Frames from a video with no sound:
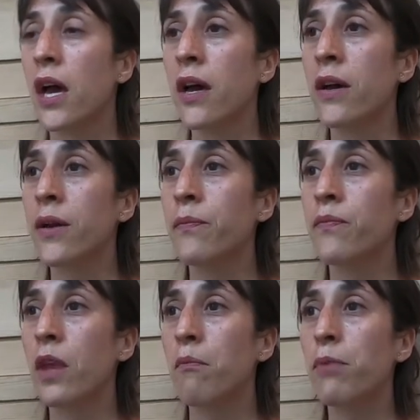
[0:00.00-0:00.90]

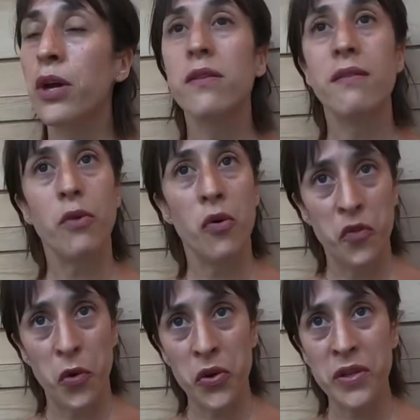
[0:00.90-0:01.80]
But
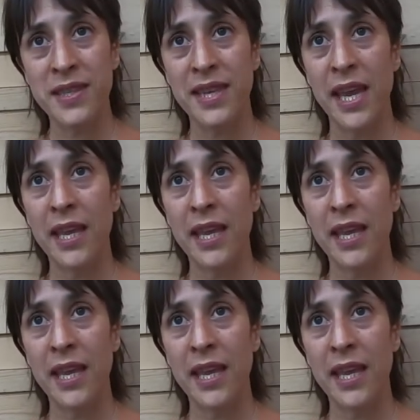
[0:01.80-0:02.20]
of course,